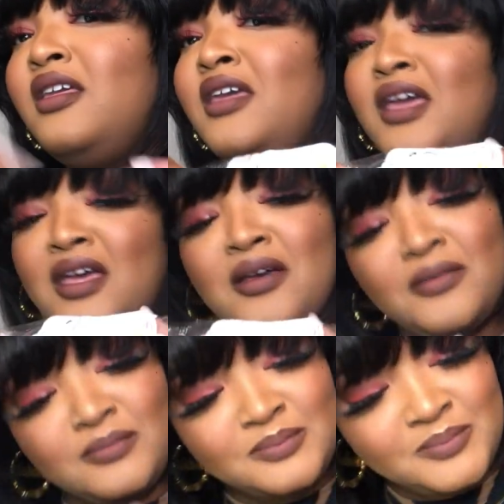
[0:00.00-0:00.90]
Yep.
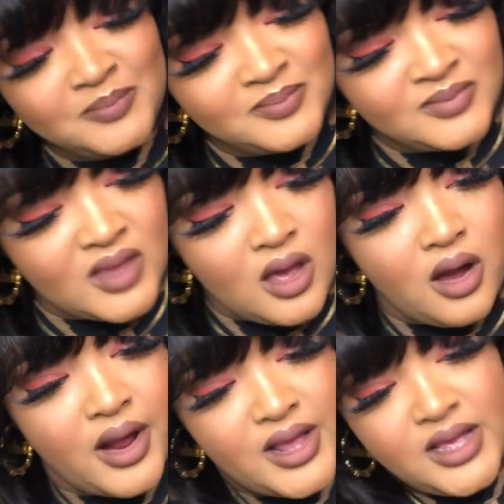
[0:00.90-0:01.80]
All
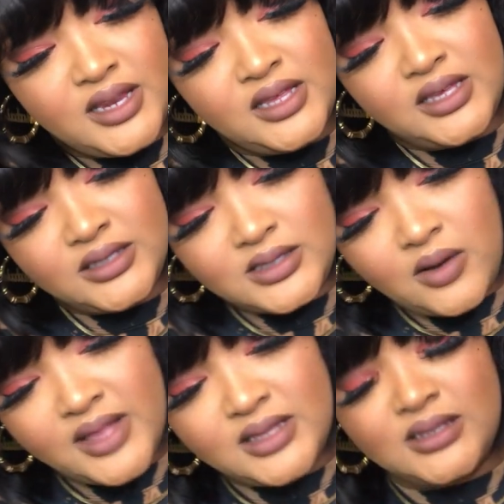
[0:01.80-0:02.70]
right, and then so
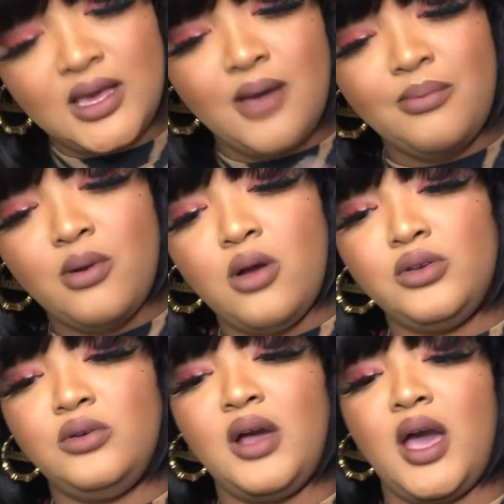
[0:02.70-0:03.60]
at the top row,
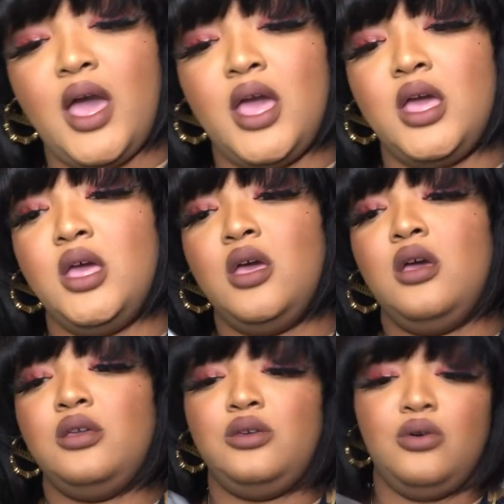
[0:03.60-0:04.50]
you got
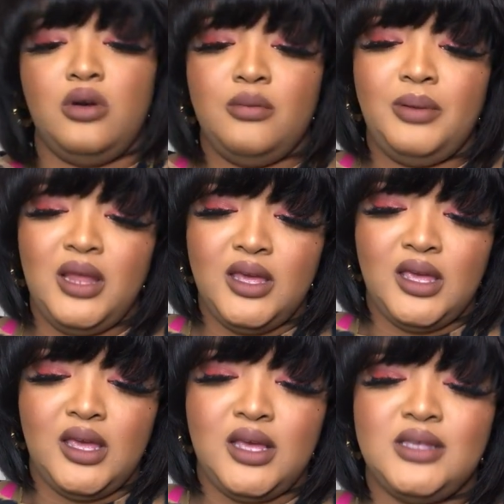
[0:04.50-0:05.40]
your
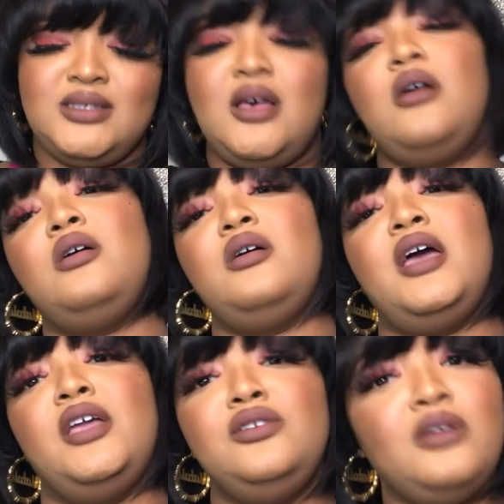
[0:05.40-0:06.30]
plugins. Oh,
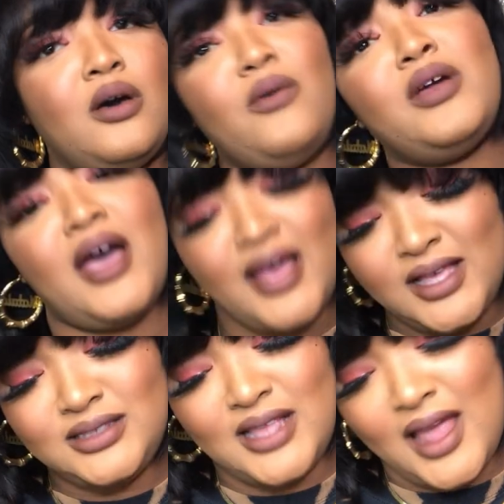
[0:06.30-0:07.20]
and you know,
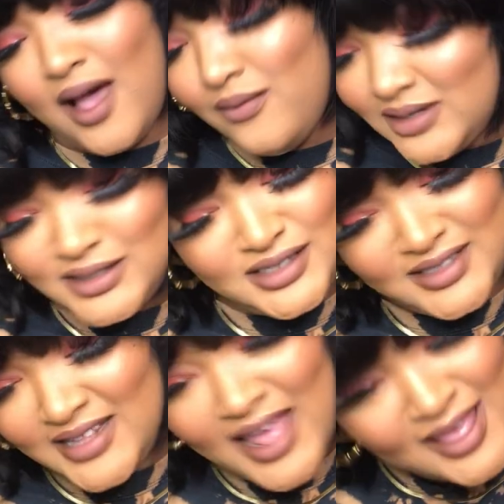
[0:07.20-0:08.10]
guys, like I was
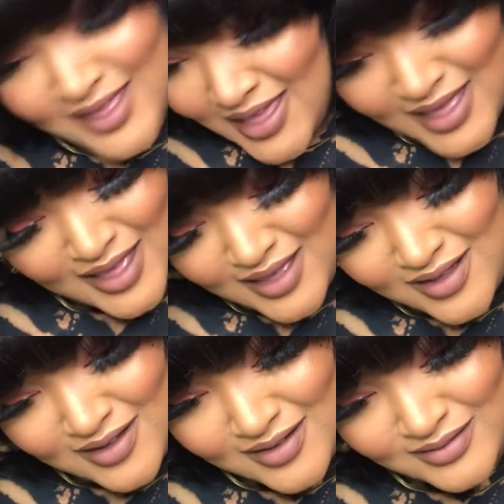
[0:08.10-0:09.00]
just saying,